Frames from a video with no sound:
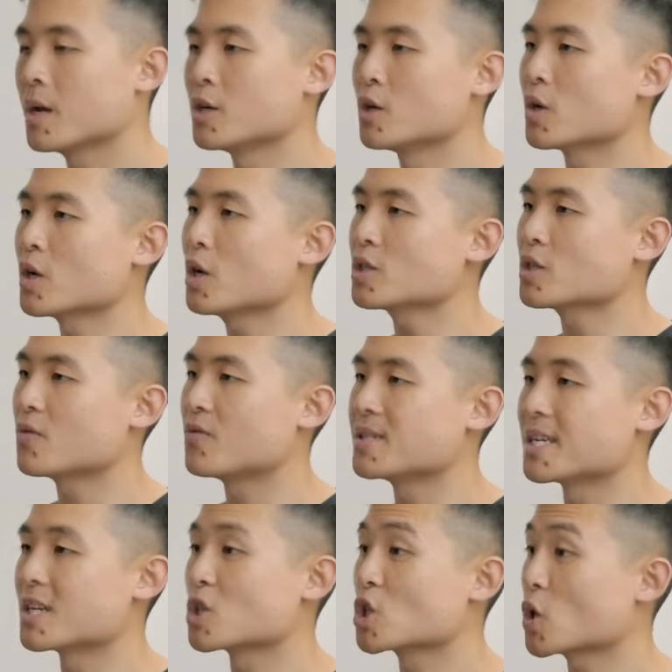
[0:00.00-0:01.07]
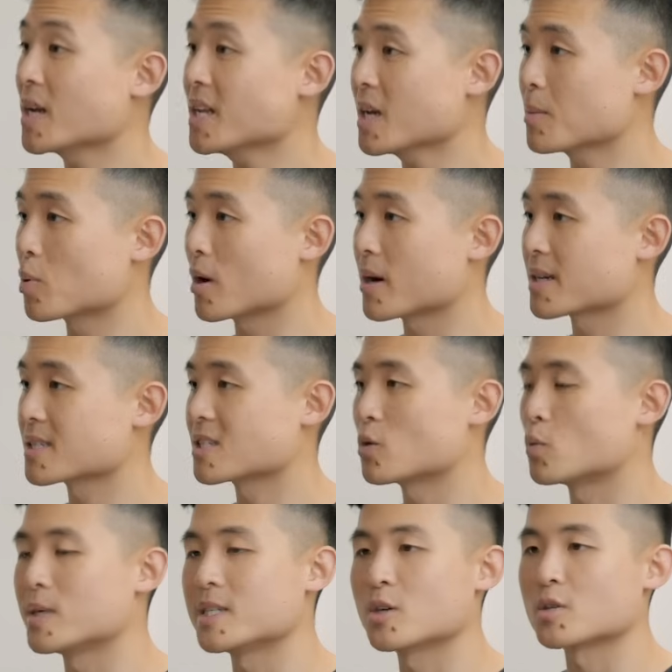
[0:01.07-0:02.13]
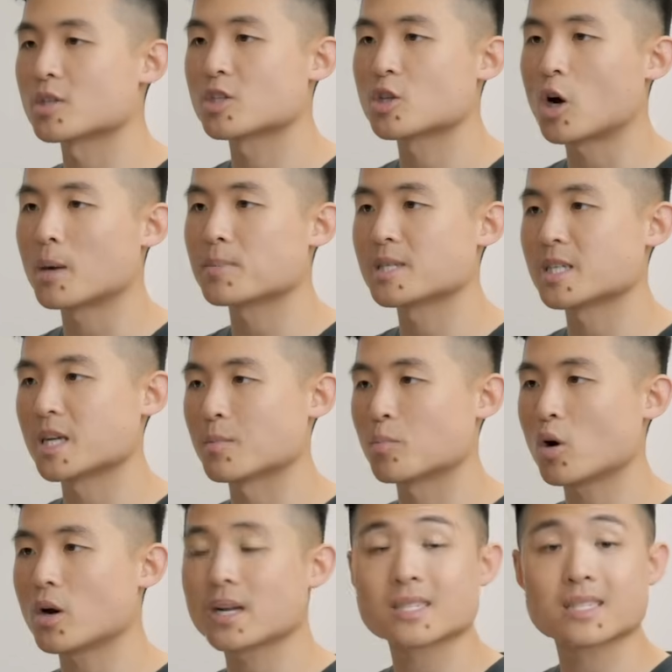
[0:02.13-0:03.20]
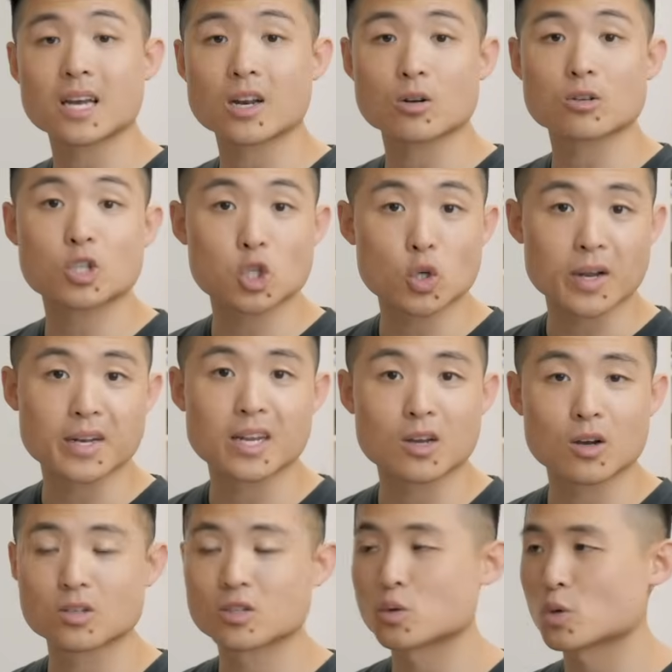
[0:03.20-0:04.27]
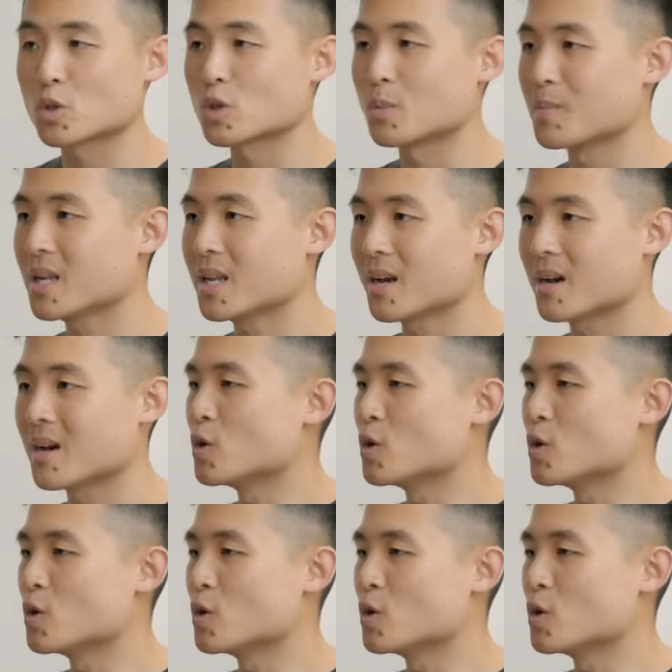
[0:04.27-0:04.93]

You can also visit trending products to research top selling products that are trending on social media.